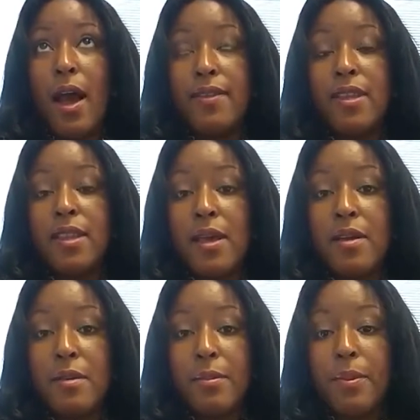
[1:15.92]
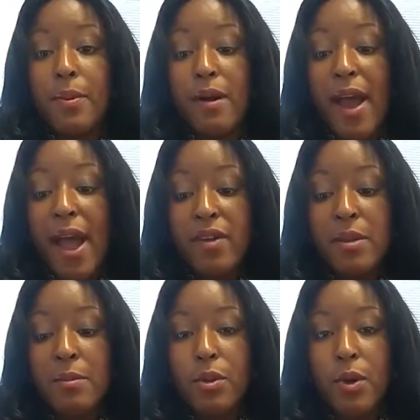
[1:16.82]
I think that private
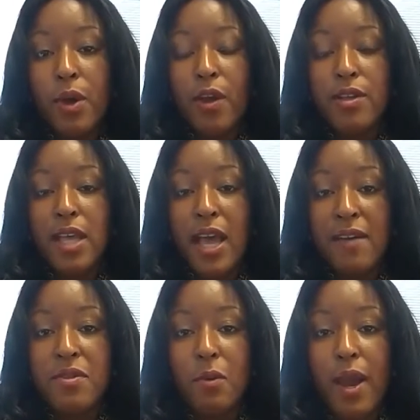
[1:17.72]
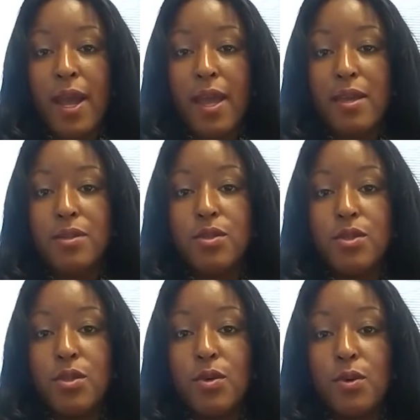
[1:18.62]
employers have the right
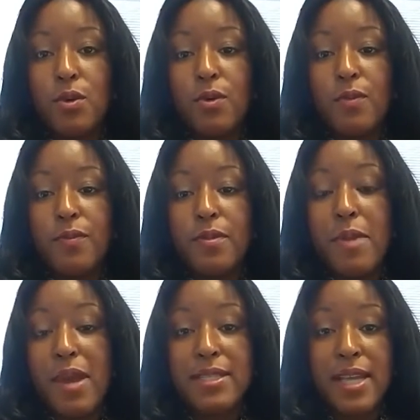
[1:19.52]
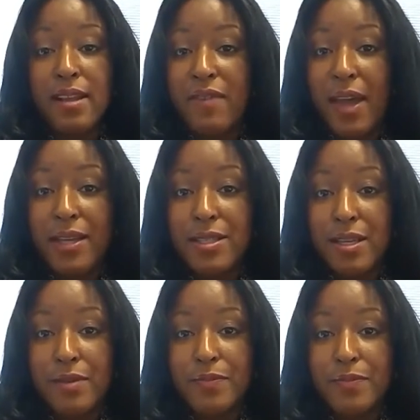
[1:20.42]
to mandate a
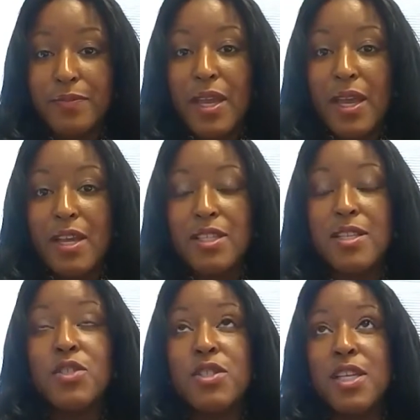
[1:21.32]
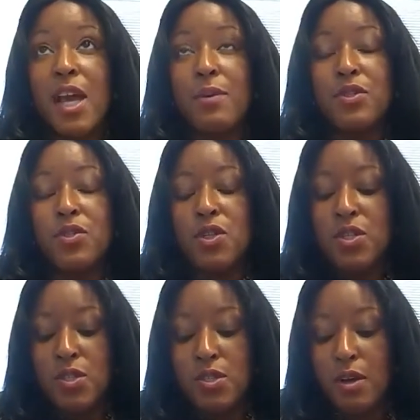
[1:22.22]
vaccine it's interesting. I was
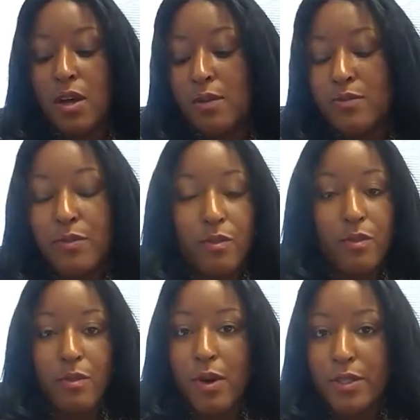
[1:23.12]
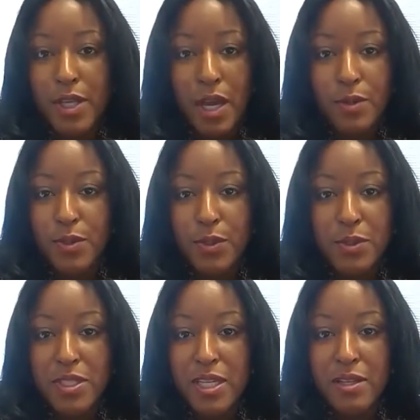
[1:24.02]
just uh, on Yahoo
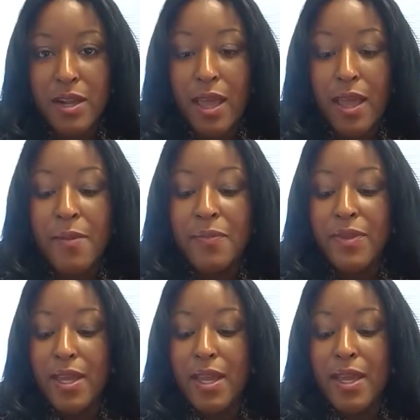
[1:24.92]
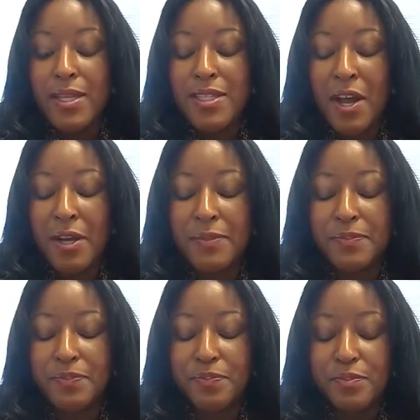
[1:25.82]
News the other day, and
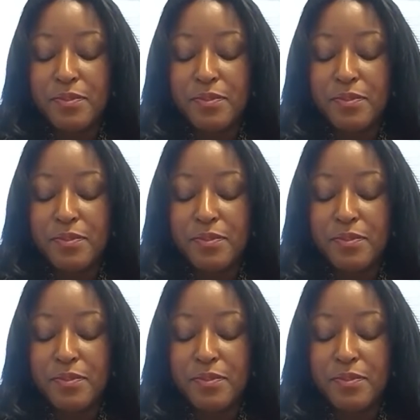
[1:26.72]
um,